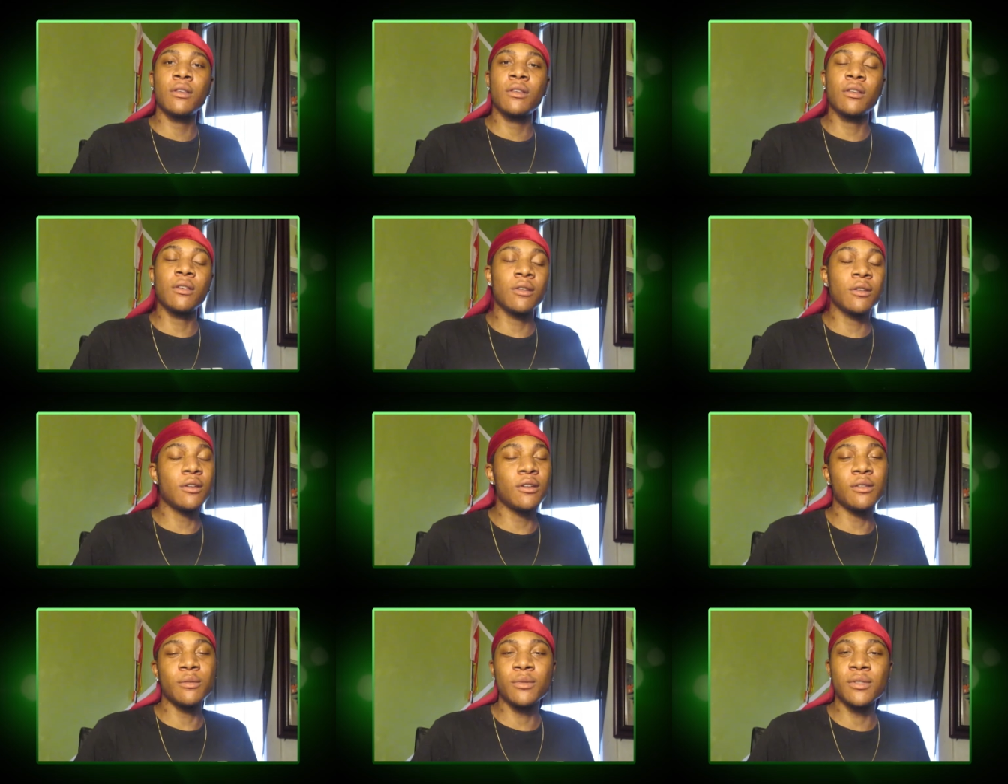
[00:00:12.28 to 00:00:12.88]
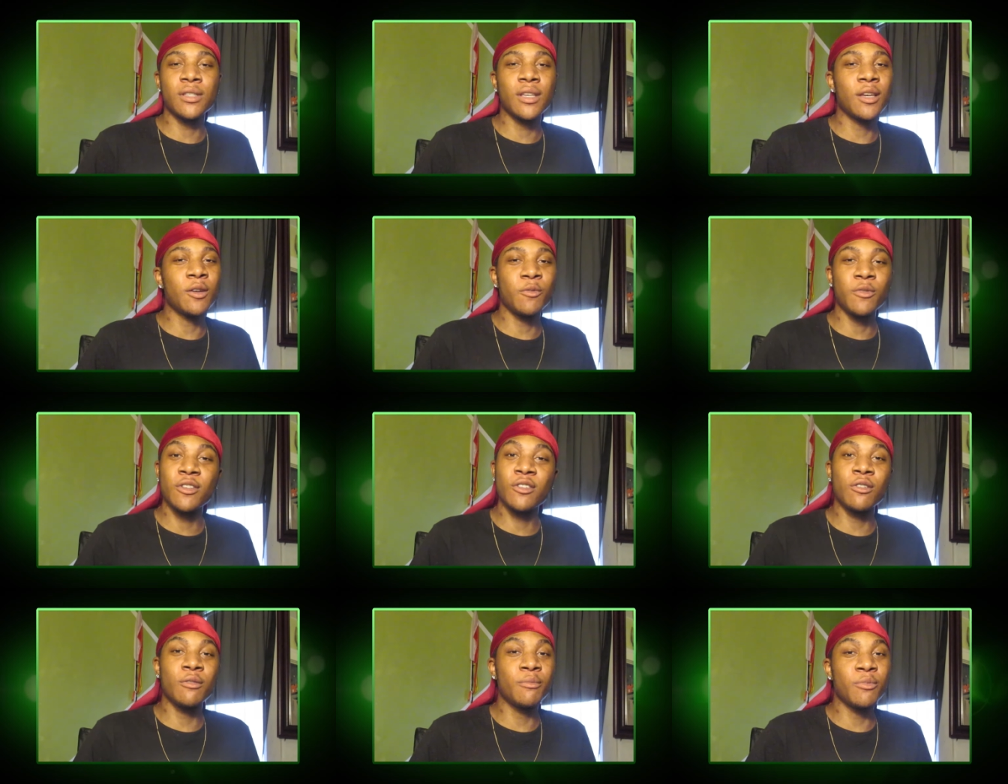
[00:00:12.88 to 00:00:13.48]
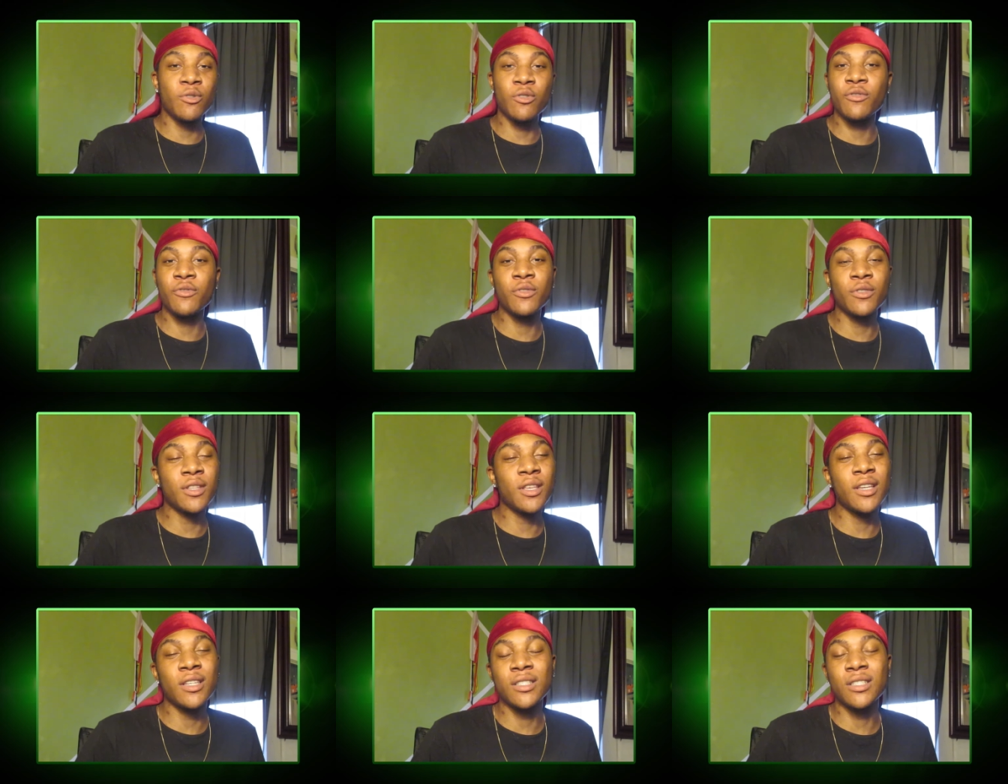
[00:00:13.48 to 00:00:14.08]
You know what I'm saying? we are doing beautiful
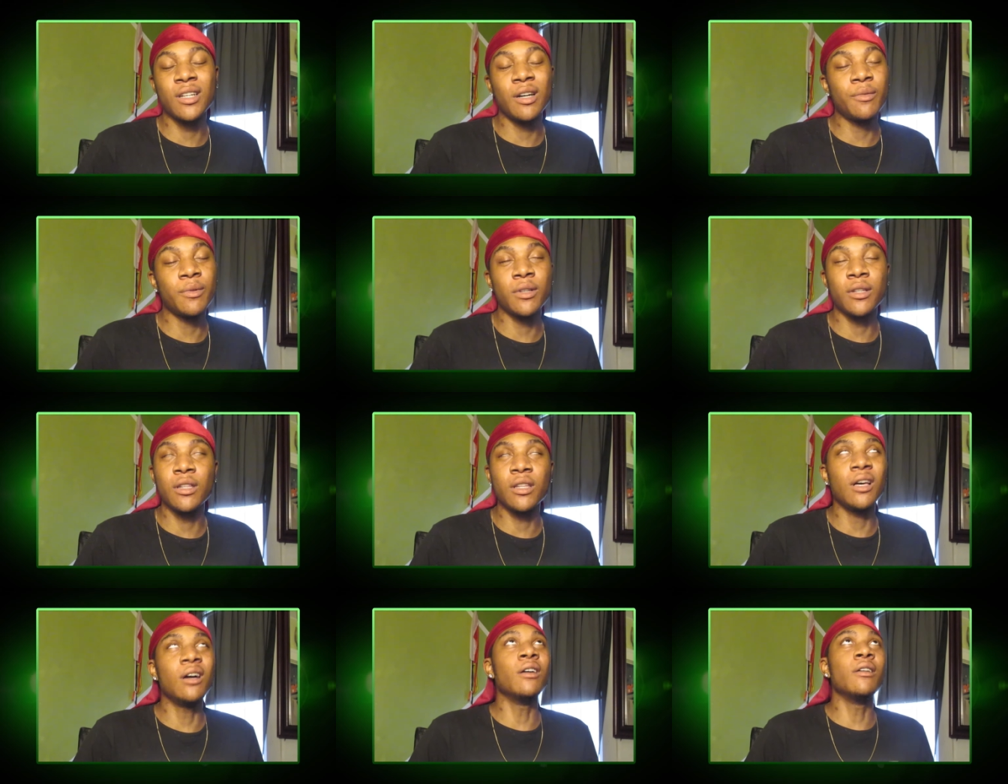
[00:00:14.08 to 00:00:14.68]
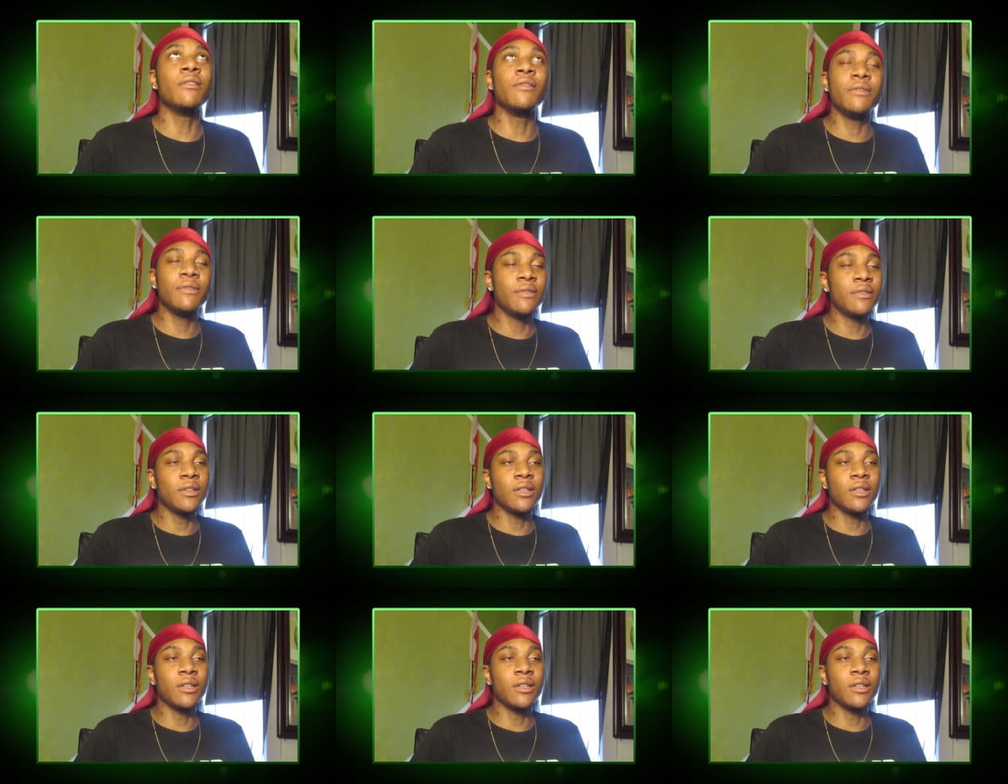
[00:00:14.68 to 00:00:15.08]
things, and I would love,